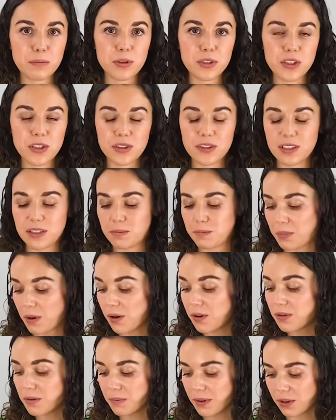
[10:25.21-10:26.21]
produces
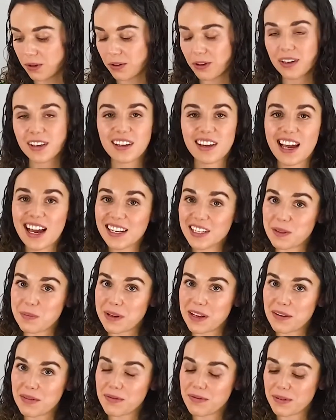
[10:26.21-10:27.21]
both milk and
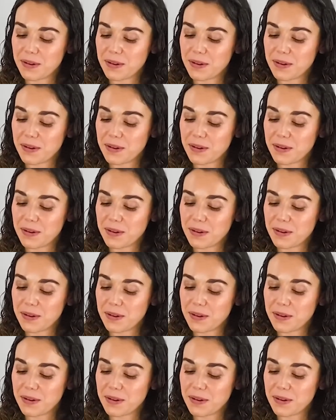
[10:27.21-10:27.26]
beef.